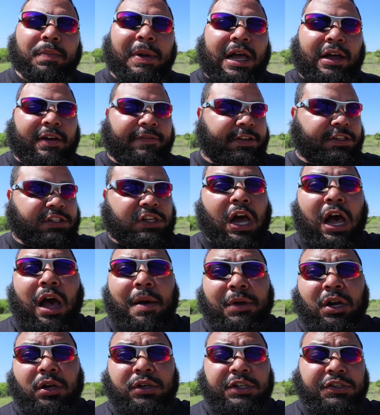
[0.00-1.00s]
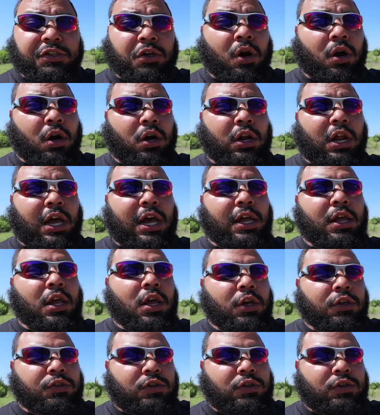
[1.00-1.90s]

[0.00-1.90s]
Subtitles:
about if it's common on this car or not.